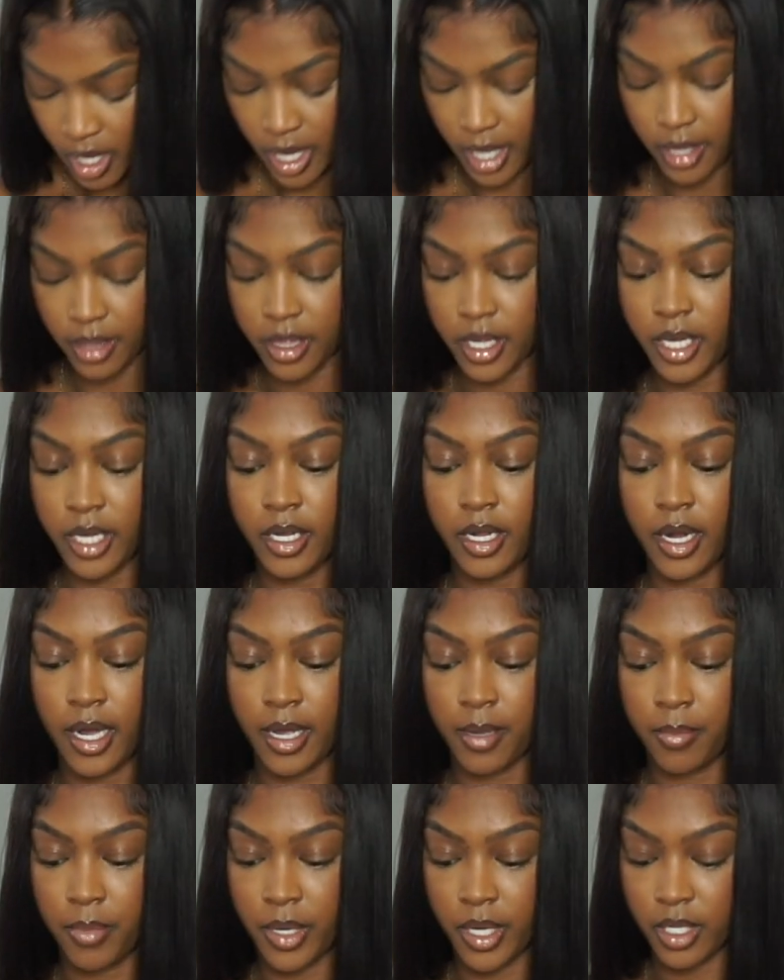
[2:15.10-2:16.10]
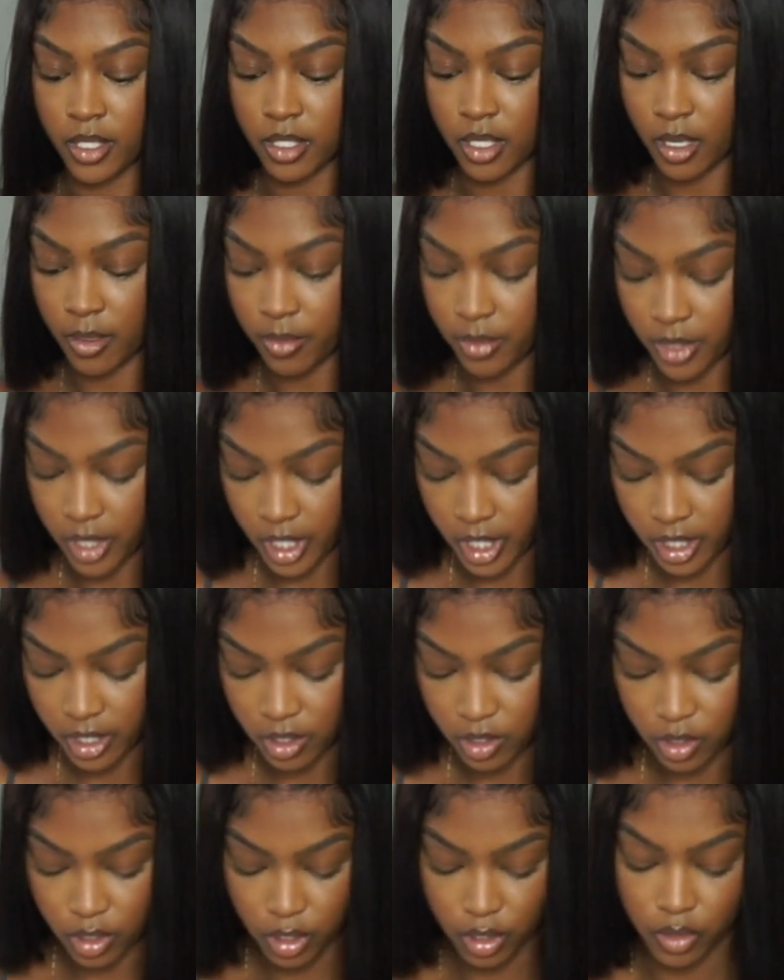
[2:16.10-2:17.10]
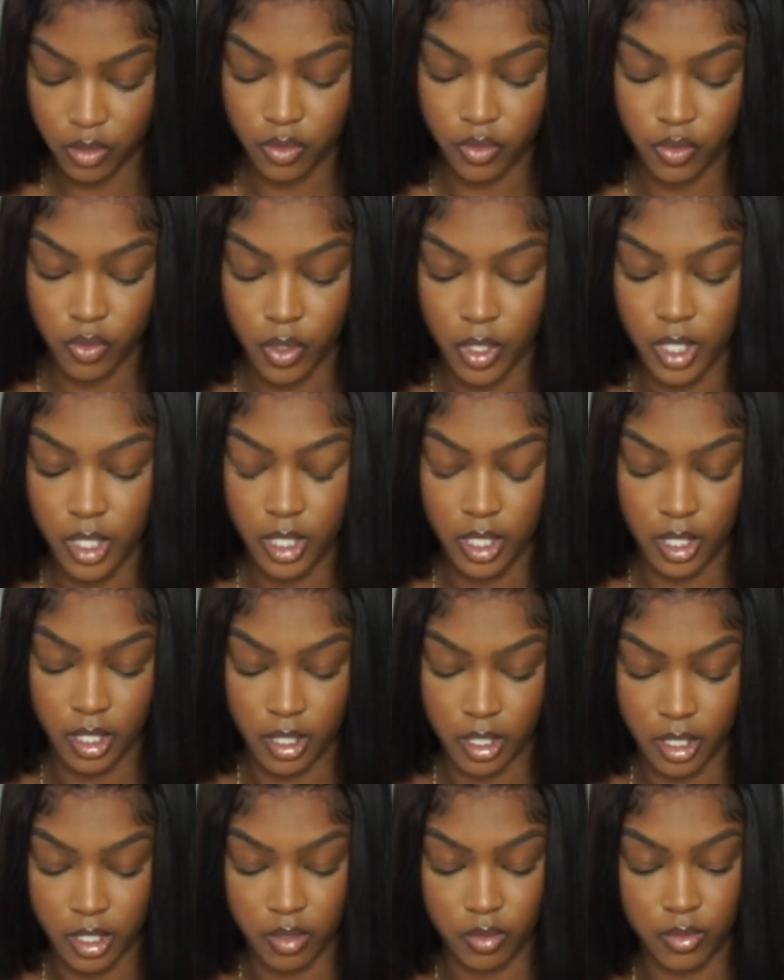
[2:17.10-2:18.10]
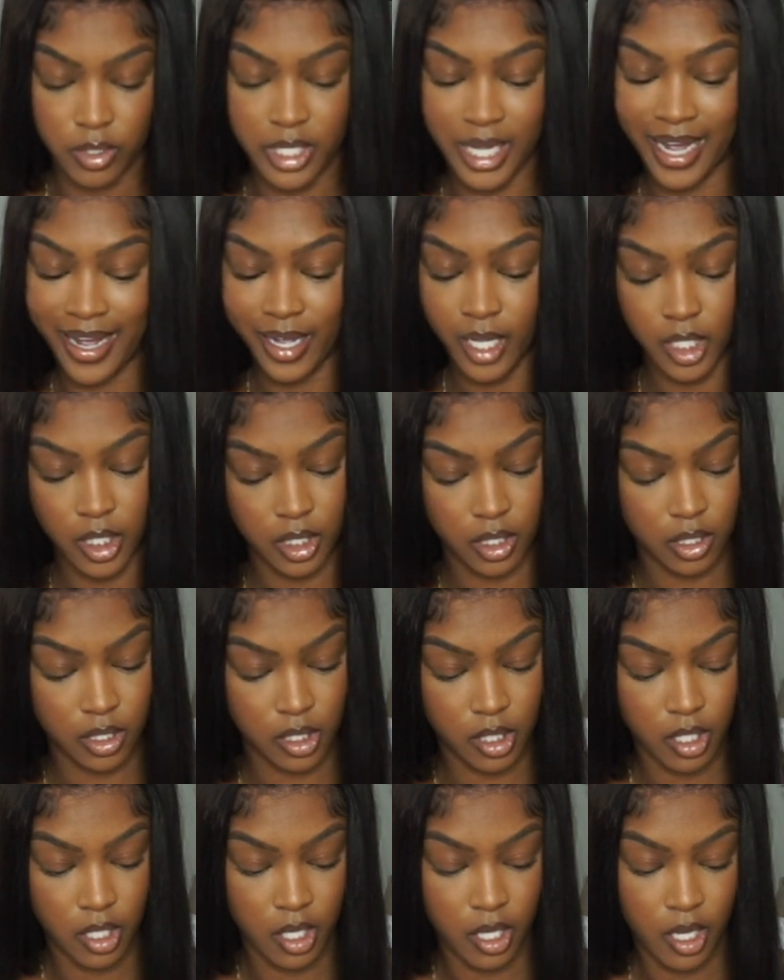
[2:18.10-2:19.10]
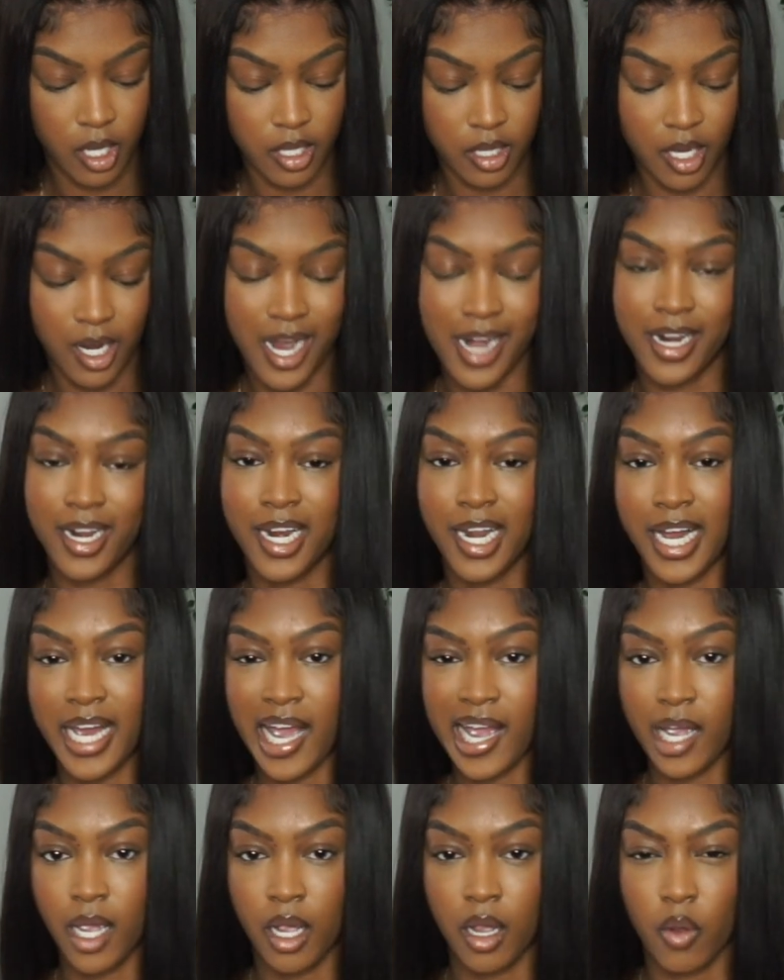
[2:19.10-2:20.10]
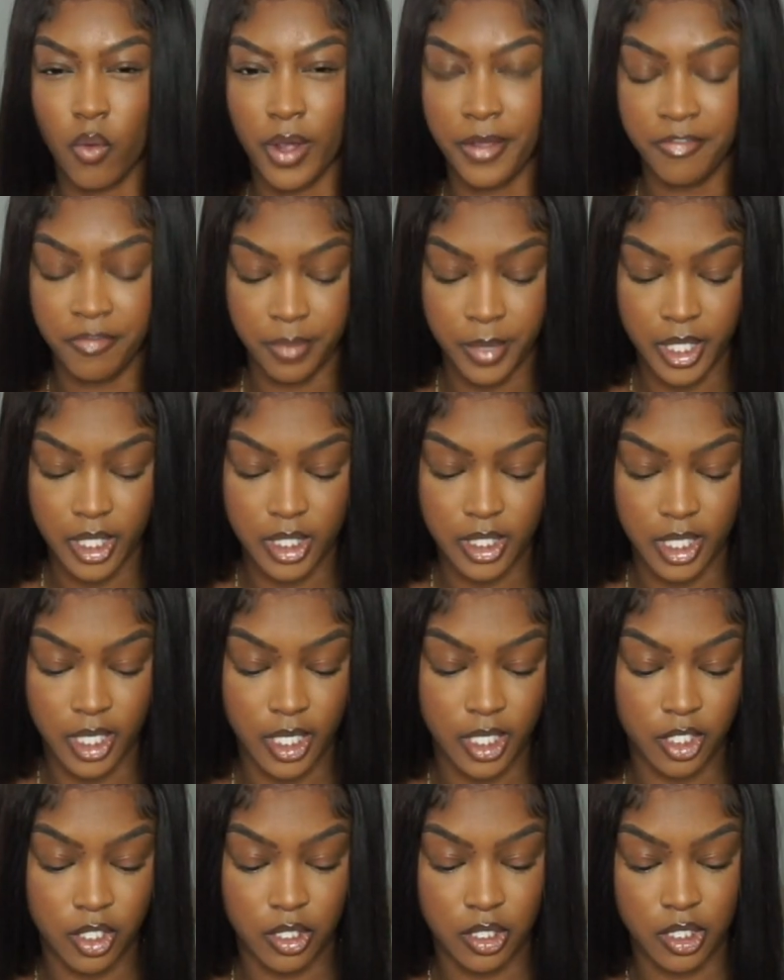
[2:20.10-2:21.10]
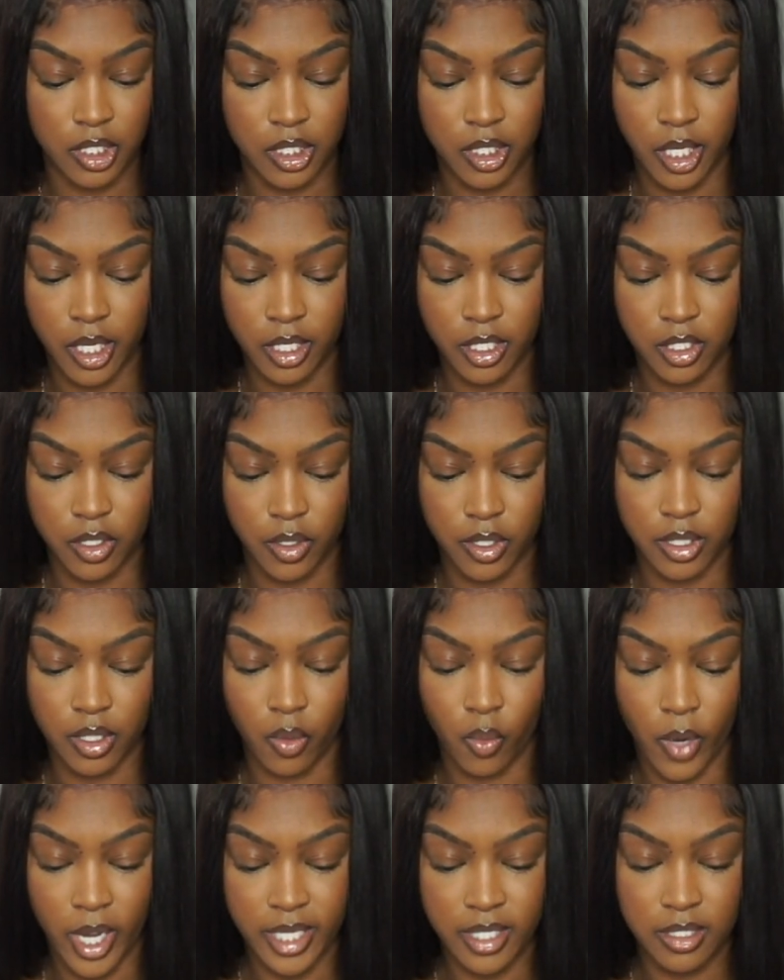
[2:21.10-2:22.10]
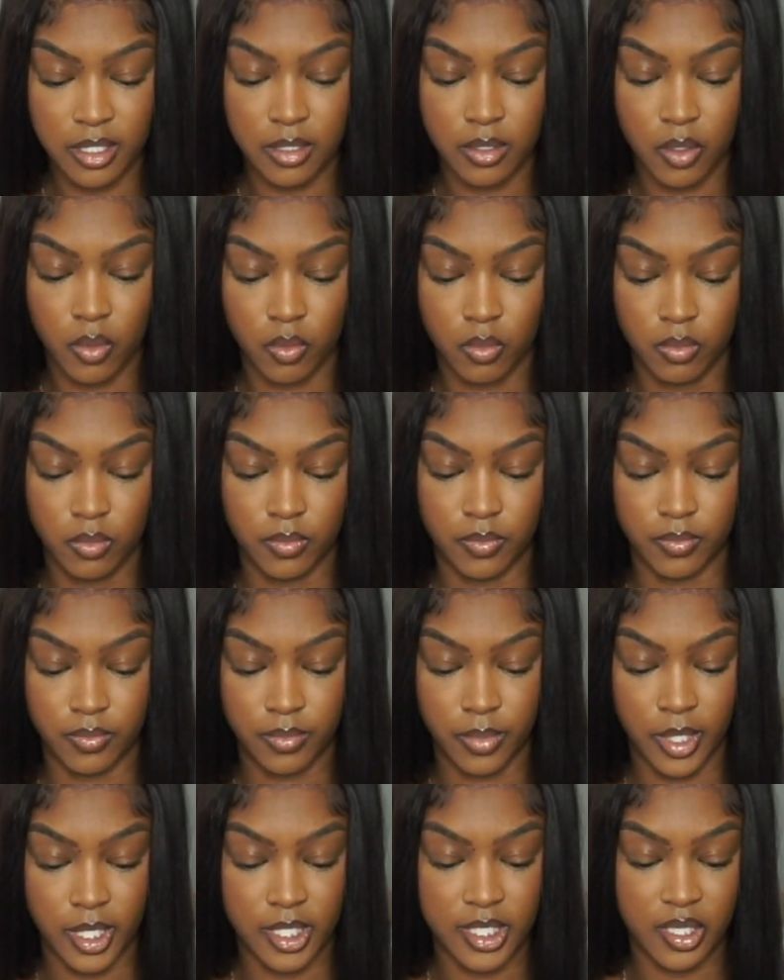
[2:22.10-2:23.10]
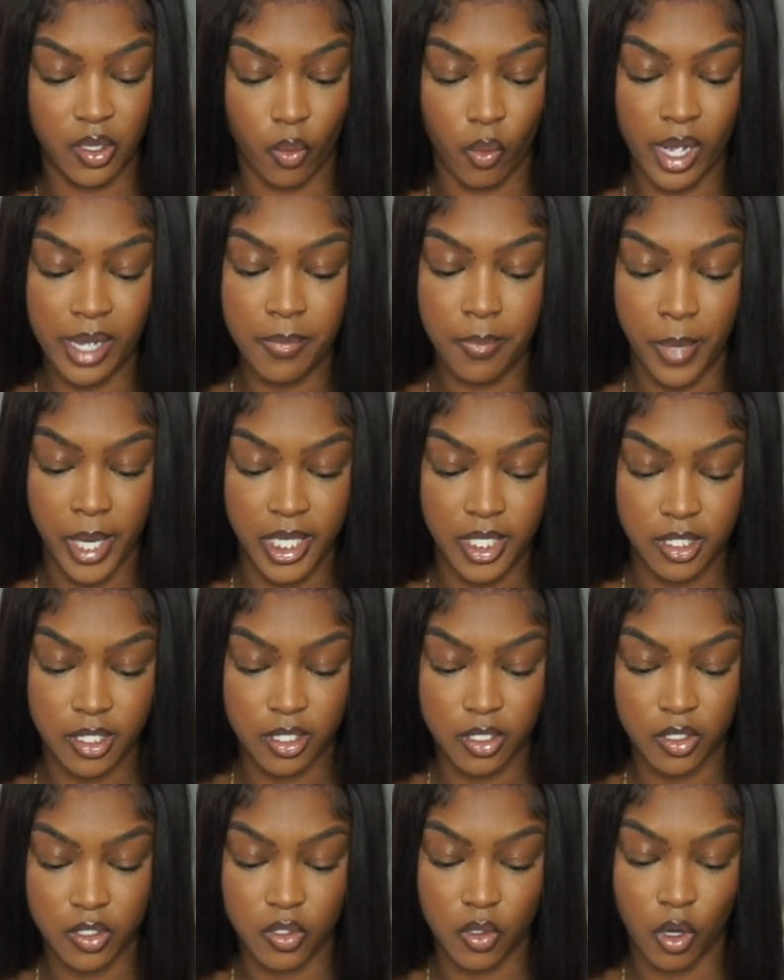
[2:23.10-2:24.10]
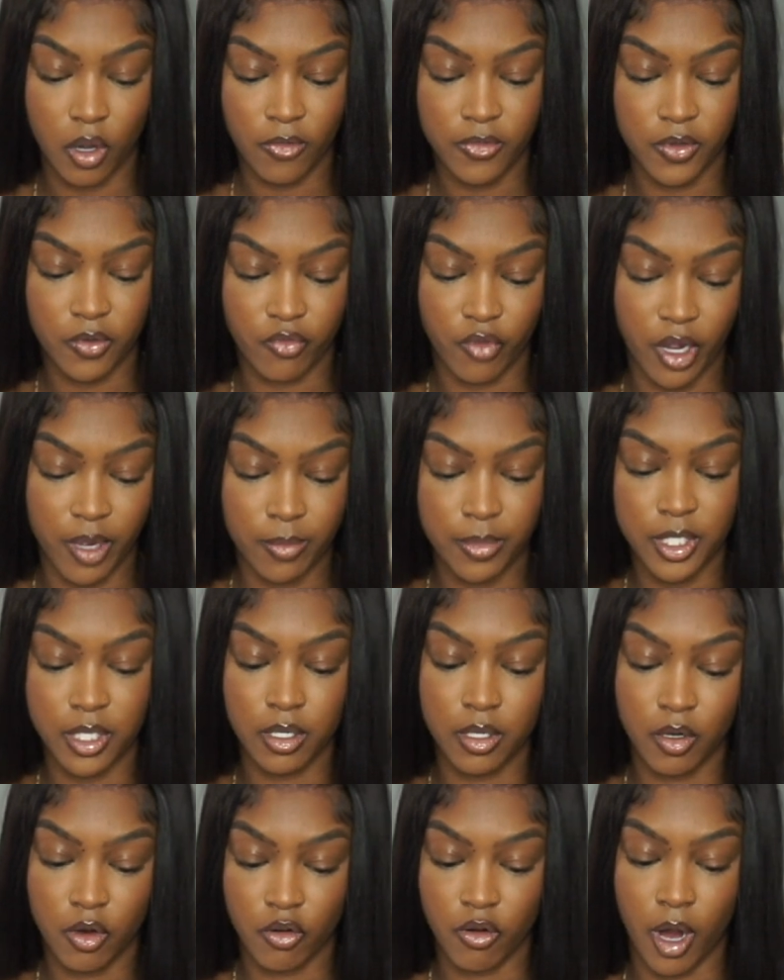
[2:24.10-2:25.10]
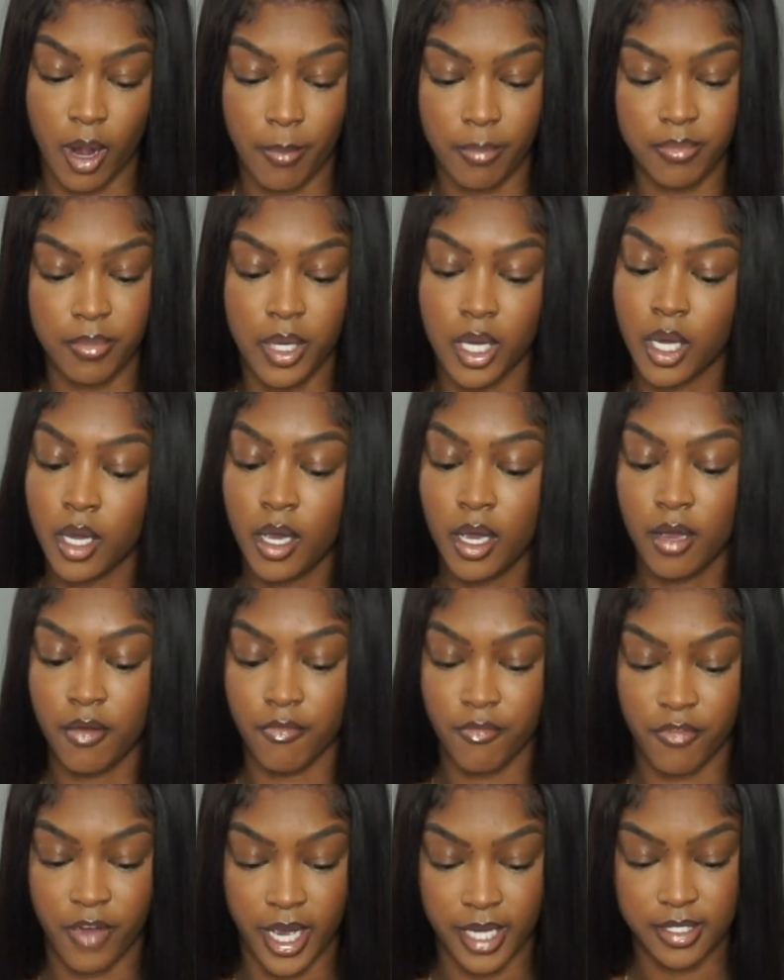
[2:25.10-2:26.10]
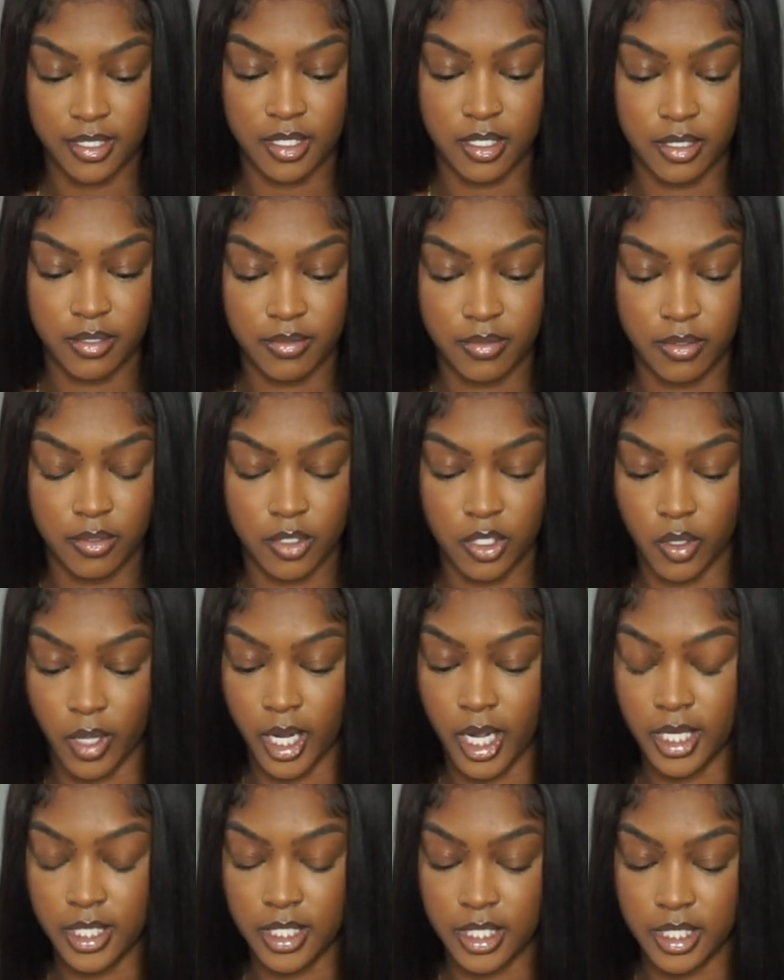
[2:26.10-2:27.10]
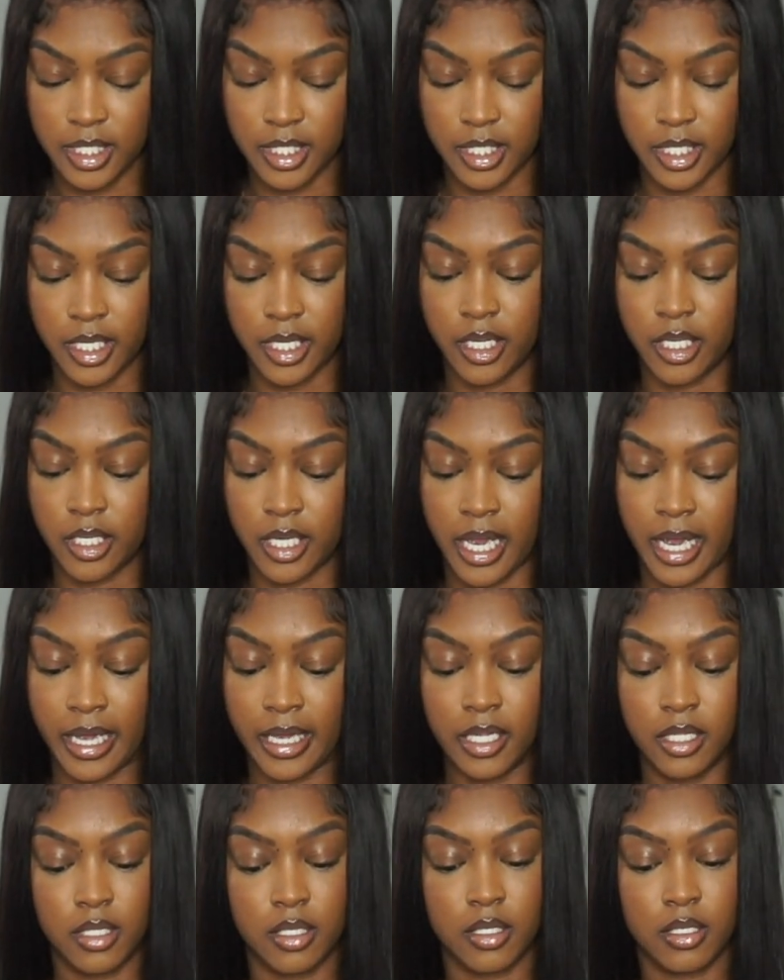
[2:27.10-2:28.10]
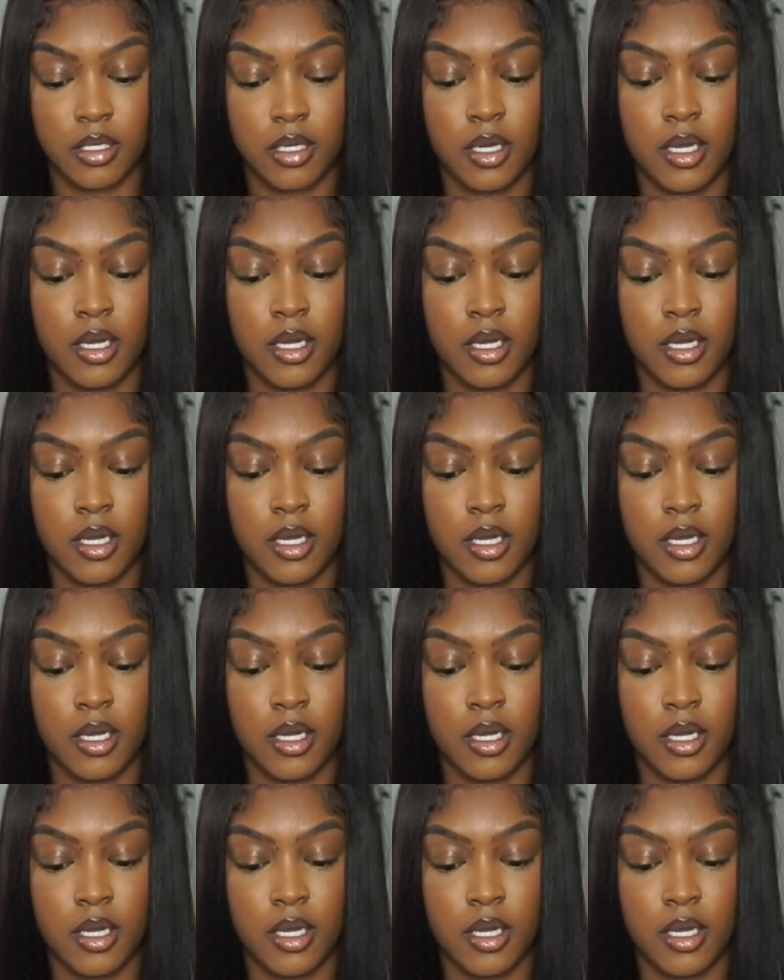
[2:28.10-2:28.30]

And then I picked up these two little tanks. They're kind of like wife beaters, I guess you could say. So it's the white basic soft ribbed crop vest. So I got this in an 8.